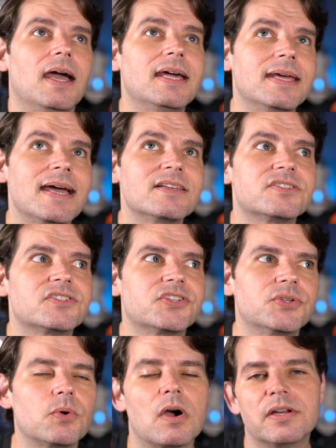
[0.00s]
And it has
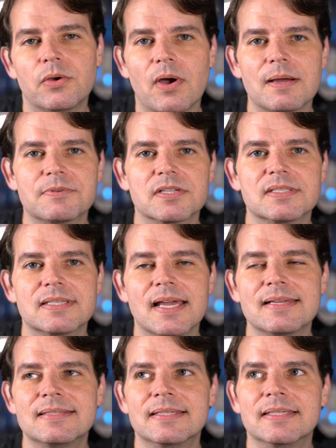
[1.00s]
two audio options. It
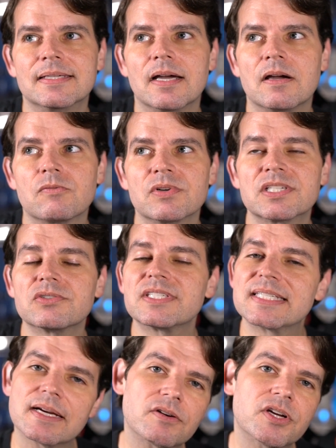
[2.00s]
has the original
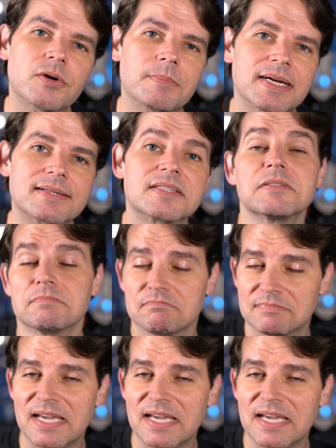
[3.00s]
stereo mix.